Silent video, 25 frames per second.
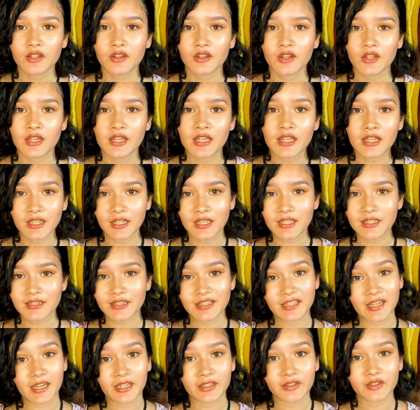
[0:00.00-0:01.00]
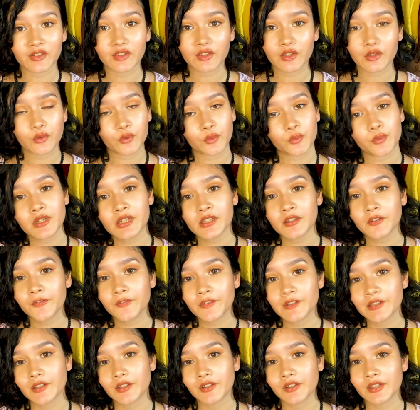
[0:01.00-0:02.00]
in a dance career
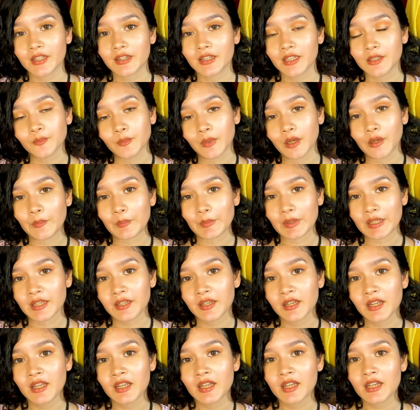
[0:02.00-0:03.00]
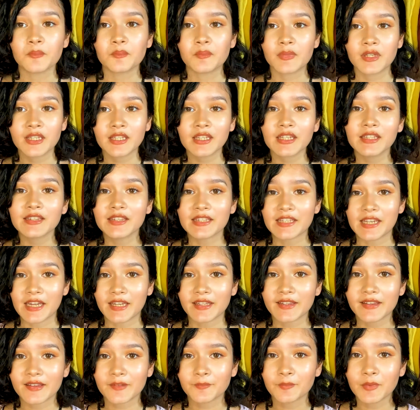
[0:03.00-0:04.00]
field at the moment, being a
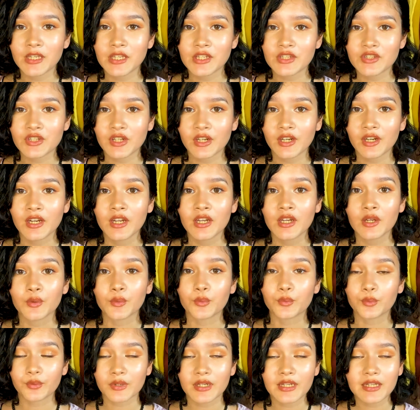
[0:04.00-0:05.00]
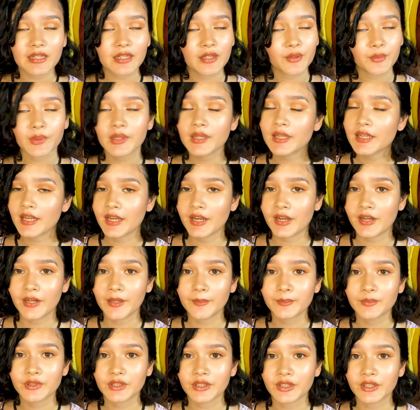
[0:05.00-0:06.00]
dance major really
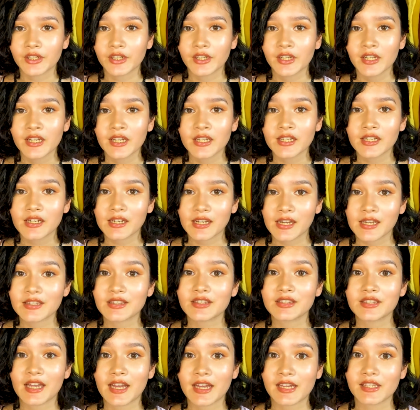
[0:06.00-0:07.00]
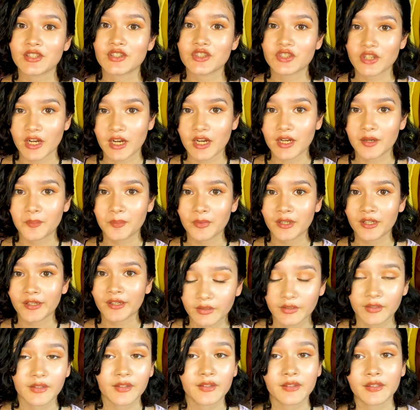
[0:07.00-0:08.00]
helped her get that job.
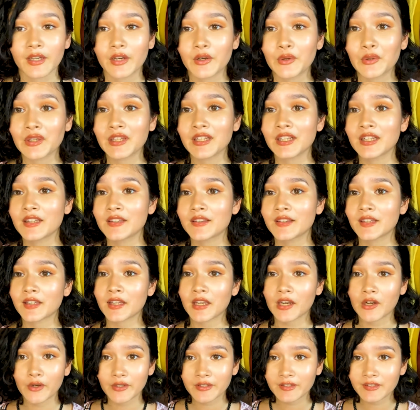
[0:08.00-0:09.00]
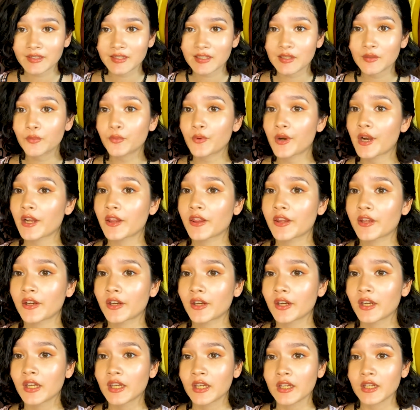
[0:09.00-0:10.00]
So it is a guarantee
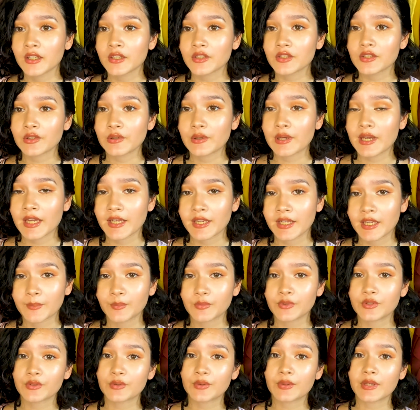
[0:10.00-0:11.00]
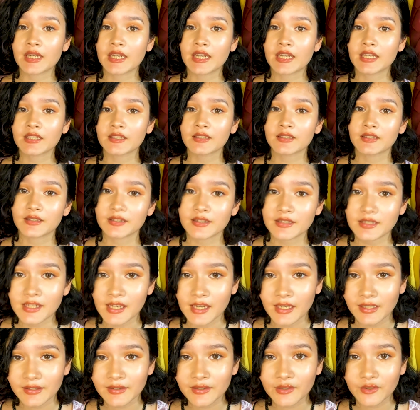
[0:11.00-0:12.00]
whether you end up doing
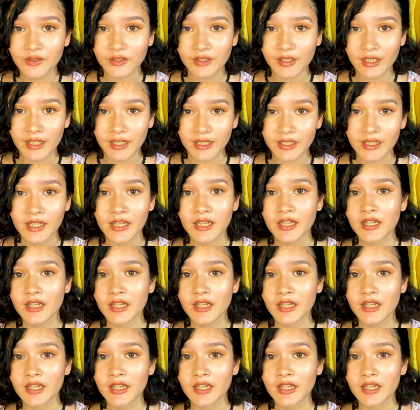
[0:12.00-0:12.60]
dance or not